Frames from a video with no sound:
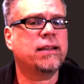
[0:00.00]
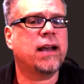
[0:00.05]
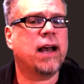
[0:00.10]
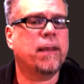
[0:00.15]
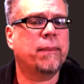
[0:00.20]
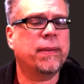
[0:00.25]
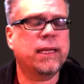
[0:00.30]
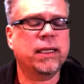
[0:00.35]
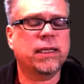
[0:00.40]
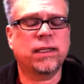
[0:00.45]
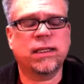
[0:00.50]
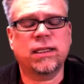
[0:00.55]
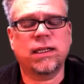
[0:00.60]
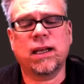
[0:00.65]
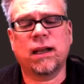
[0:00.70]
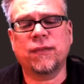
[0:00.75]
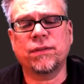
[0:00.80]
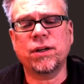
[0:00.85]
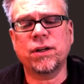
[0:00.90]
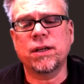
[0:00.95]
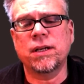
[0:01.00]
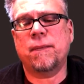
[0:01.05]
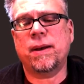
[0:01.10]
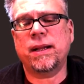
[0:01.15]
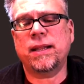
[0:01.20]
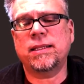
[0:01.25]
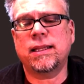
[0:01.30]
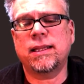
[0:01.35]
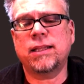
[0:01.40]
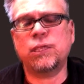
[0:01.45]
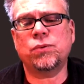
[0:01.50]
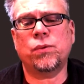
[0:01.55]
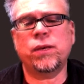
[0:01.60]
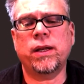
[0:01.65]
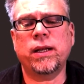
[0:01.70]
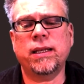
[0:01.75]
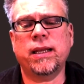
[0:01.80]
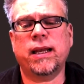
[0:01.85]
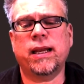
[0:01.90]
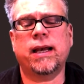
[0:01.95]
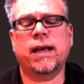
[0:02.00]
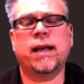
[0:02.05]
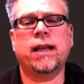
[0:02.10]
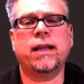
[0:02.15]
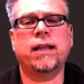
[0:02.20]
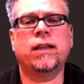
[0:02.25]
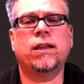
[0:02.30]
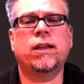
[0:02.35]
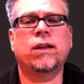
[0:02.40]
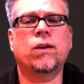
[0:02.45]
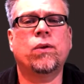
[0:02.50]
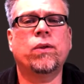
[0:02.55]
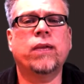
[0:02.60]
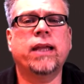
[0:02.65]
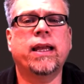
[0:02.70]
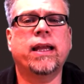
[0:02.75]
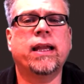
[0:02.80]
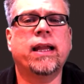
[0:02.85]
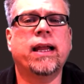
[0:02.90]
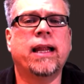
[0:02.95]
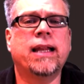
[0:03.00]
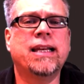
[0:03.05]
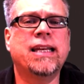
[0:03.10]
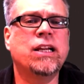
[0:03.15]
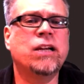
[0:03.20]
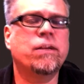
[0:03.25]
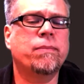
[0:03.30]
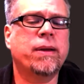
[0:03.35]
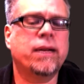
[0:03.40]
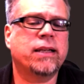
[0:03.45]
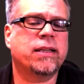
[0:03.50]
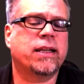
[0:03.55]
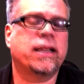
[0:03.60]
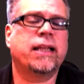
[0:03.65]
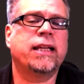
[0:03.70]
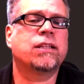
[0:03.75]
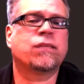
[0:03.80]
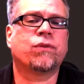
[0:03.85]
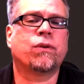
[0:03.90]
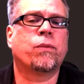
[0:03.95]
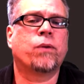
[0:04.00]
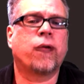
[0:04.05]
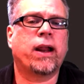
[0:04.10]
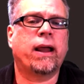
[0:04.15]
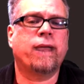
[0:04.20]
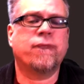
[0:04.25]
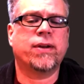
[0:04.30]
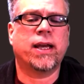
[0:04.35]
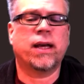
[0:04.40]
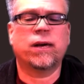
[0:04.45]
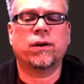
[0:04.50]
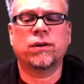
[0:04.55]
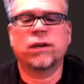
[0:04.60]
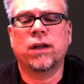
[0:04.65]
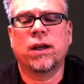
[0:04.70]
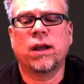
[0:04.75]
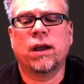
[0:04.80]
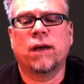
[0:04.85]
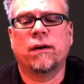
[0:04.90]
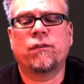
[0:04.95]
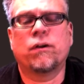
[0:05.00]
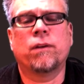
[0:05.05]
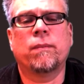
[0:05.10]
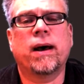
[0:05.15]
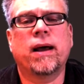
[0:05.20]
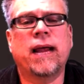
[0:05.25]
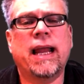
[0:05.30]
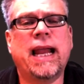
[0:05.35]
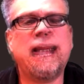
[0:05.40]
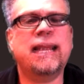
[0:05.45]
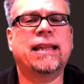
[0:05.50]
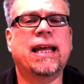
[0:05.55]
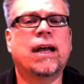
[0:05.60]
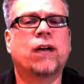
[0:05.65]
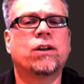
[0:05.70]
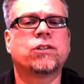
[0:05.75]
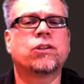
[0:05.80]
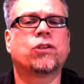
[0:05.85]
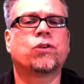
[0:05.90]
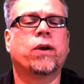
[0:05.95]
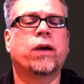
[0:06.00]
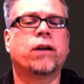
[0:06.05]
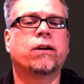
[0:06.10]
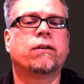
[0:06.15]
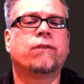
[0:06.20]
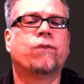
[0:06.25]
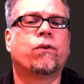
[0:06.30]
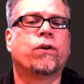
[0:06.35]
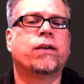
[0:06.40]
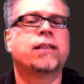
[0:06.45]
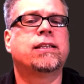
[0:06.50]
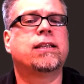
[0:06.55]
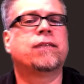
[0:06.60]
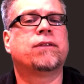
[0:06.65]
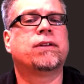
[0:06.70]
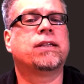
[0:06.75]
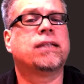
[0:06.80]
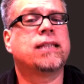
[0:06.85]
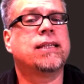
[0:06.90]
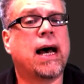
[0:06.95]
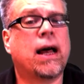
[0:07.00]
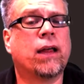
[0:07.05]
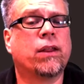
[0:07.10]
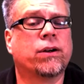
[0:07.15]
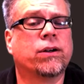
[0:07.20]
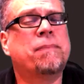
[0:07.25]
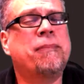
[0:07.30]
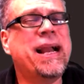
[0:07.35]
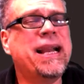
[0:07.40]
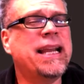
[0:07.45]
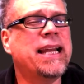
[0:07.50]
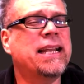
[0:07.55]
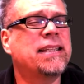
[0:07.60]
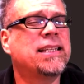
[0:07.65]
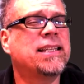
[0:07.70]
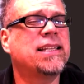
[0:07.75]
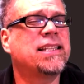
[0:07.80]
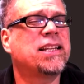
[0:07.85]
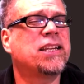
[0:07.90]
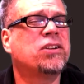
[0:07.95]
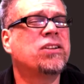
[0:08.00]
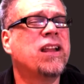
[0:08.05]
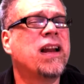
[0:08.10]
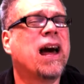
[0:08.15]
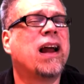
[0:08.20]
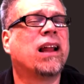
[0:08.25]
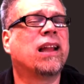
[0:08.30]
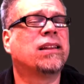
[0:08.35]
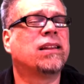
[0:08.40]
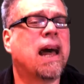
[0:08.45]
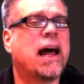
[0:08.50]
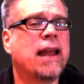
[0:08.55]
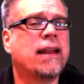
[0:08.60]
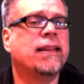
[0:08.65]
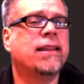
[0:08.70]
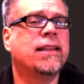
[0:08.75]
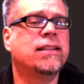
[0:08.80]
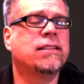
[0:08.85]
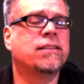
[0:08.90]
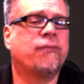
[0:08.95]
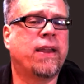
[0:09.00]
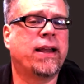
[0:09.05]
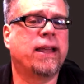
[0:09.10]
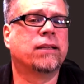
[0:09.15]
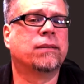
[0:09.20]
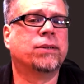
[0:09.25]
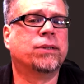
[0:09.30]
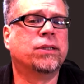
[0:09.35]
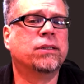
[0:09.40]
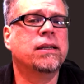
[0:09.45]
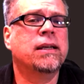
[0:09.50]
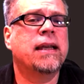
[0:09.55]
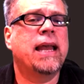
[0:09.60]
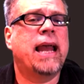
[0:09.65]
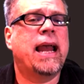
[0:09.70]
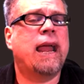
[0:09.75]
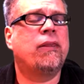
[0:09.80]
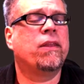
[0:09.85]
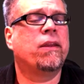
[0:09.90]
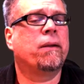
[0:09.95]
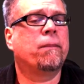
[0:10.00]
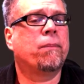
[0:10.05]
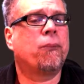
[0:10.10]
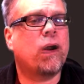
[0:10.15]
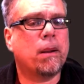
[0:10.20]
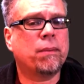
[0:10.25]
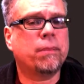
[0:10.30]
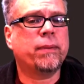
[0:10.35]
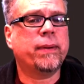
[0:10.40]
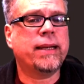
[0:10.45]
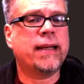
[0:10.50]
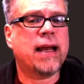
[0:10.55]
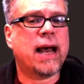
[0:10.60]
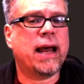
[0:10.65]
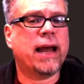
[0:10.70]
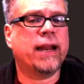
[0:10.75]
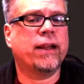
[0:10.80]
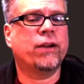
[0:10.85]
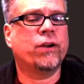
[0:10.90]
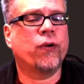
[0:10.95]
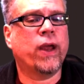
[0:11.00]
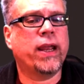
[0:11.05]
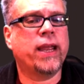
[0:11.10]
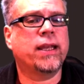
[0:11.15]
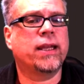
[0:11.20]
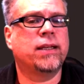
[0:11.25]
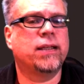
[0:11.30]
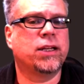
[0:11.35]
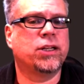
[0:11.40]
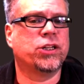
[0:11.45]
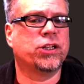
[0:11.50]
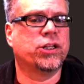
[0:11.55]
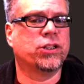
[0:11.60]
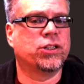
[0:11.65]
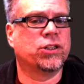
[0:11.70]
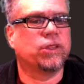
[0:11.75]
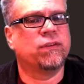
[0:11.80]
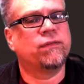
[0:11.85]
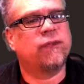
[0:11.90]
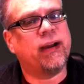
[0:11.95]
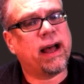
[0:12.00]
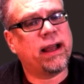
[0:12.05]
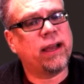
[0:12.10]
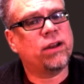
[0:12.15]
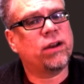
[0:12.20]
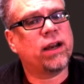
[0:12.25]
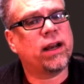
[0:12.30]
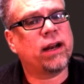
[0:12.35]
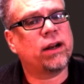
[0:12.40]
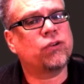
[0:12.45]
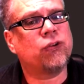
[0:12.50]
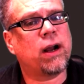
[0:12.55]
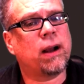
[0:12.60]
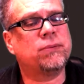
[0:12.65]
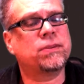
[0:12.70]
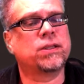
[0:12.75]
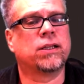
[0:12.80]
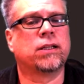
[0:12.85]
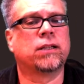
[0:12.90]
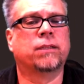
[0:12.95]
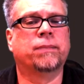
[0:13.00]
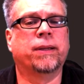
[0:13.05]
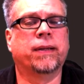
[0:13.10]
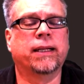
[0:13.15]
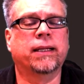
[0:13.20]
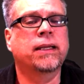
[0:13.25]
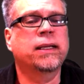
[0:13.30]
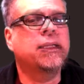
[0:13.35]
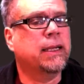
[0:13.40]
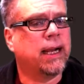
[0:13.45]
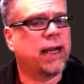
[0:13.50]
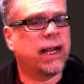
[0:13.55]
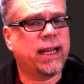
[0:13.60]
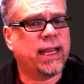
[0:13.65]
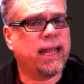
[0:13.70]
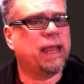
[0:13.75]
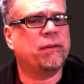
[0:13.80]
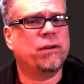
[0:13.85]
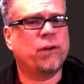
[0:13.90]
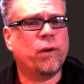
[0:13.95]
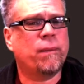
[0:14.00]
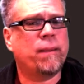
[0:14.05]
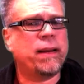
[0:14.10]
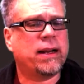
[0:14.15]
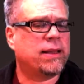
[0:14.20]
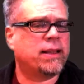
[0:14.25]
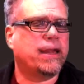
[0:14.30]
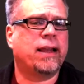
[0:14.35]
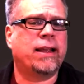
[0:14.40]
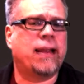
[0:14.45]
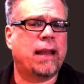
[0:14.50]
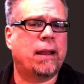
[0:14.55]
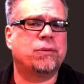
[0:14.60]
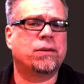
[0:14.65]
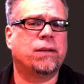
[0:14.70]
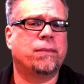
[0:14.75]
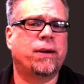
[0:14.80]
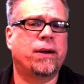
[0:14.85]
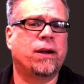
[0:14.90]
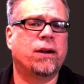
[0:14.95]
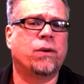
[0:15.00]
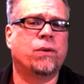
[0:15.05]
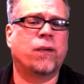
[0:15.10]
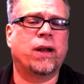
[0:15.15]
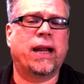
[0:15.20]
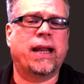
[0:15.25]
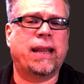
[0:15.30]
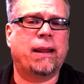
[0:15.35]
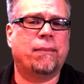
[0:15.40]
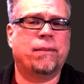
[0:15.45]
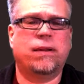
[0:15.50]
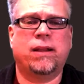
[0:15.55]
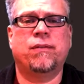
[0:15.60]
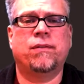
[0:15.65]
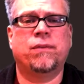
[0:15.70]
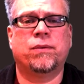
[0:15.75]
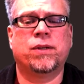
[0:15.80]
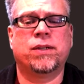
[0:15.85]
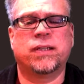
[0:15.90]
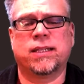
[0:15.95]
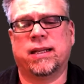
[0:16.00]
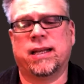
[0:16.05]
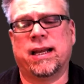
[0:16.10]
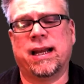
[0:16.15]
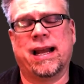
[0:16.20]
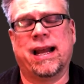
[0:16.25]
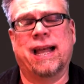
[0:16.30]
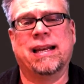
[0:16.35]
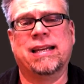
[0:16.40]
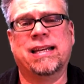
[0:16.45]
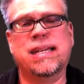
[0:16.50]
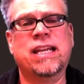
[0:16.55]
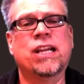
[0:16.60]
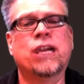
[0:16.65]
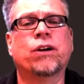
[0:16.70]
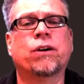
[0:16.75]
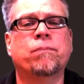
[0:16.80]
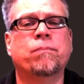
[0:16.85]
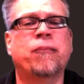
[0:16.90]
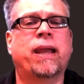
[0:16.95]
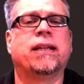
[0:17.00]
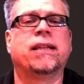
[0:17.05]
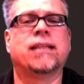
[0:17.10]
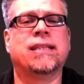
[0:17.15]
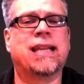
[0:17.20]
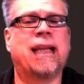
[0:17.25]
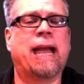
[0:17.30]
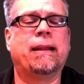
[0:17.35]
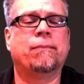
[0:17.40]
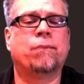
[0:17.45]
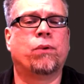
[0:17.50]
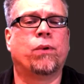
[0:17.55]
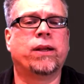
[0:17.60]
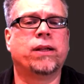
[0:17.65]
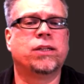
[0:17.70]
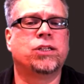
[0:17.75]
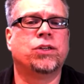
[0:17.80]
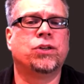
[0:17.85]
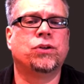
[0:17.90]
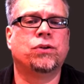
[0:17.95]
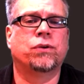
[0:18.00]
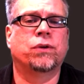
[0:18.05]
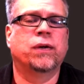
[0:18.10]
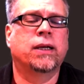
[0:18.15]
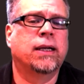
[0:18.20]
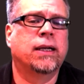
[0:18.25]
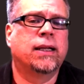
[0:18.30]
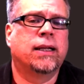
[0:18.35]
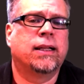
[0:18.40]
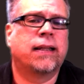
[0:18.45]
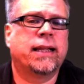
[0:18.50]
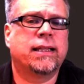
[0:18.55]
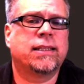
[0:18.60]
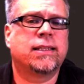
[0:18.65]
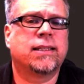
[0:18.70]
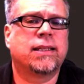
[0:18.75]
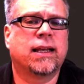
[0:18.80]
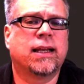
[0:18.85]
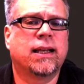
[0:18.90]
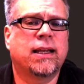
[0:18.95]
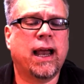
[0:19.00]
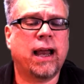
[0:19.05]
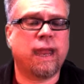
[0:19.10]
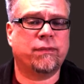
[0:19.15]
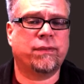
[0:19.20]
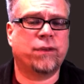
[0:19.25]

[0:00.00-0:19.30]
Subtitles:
comic cover, but this one you can only get at near mint, at least from what I found, for about $8,347. My guess is there are not a lot of these available, and they're probably not in great condition, so the value kind of drops a little bit. Again, going back to that Captain America one, I can't believe it was a near mint 9.2. That's kind of